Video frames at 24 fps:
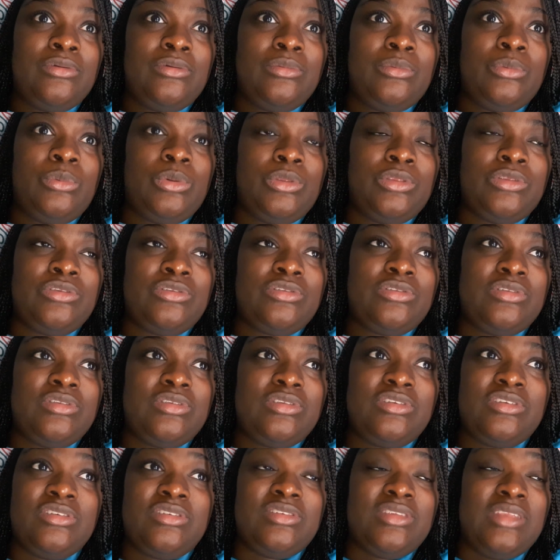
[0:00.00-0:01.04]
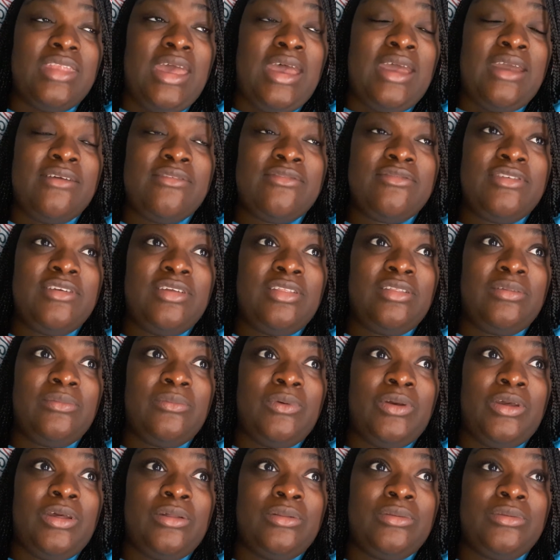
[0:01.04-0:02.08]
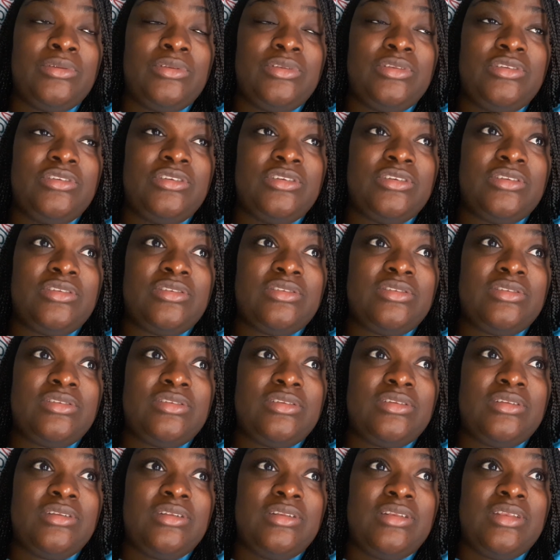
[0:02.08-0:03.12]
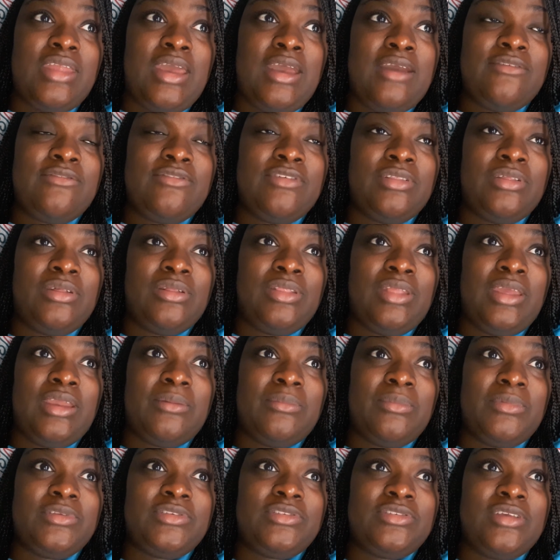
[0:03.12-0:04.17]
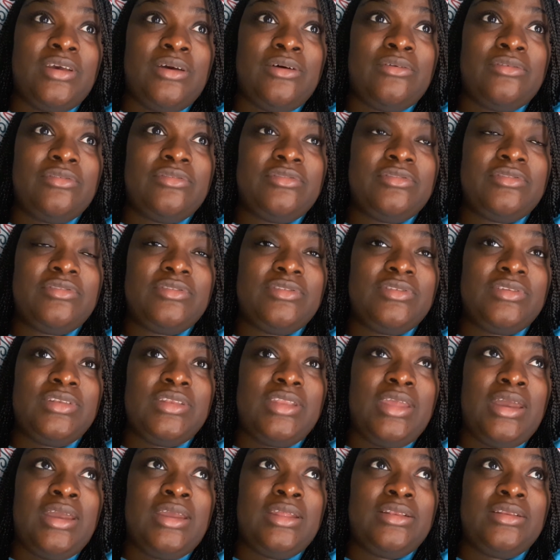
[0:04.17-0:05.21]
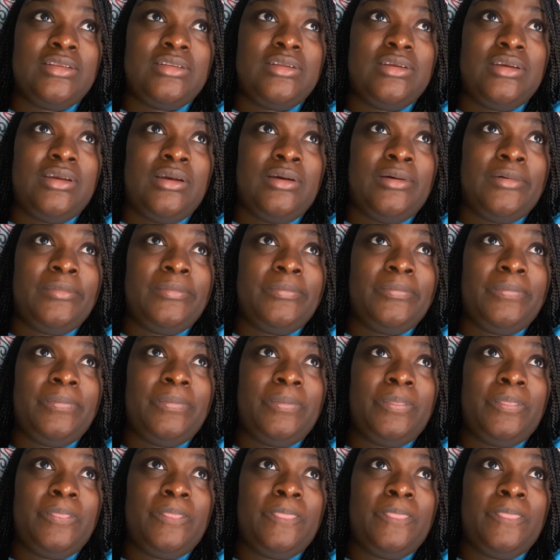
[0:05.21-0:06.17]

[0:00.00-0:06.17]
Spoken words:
was just not feeling well, just not feeling like myself, not um